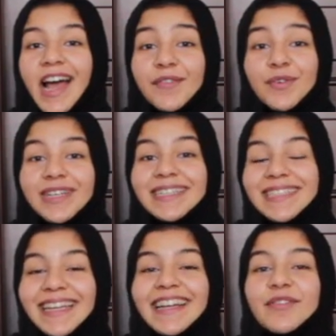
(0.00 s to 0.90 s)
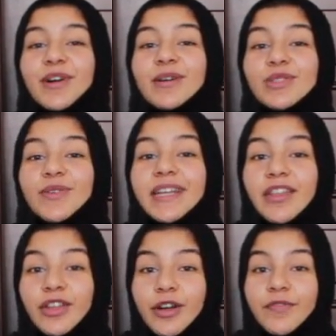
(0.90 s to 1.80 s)
Hi everyone, it's Hana and welcome to
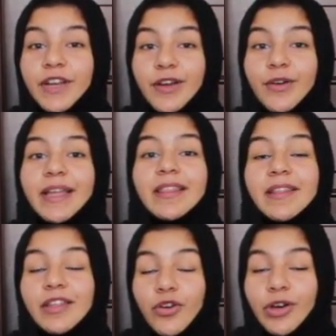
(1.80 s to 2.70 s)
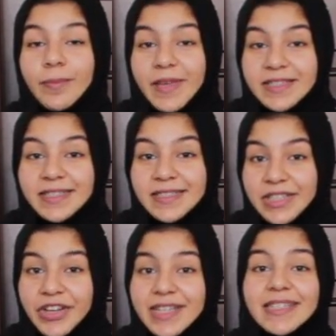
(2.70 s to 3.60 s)
another video in the Yoga Basics
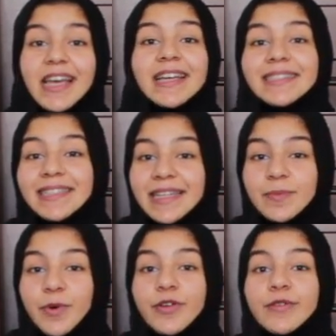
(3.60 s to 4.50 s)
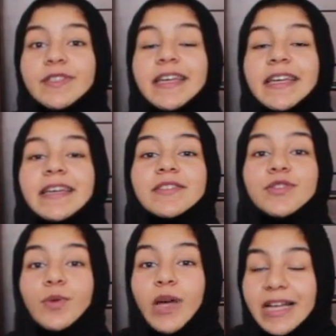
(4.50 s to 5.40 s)
series. Today's pose is
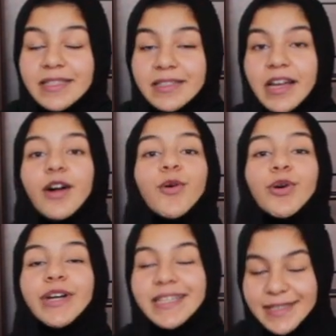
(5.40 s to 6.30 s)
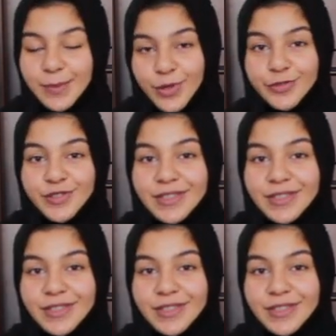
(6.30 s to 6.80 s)
Sukhasana or Easy Pose.